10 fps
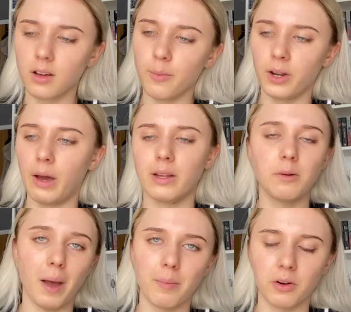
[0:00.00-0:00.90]
Come on now, I did
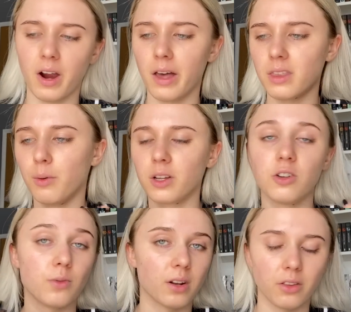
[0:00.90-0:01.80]
Pat McGrath and we're gonna
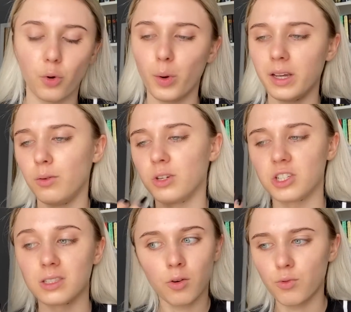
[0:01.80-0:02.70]
do another queen, which
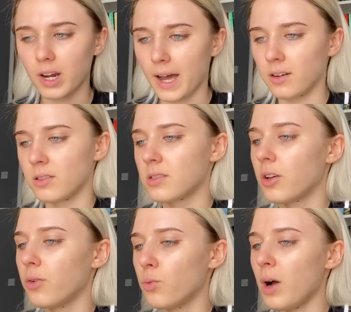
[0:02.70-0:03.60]
is Rihanna.
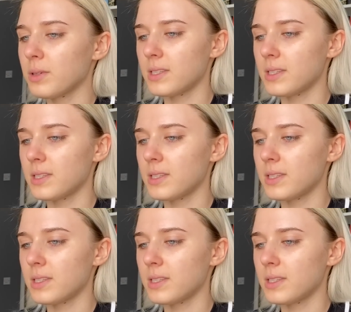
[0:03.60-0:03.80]
So what I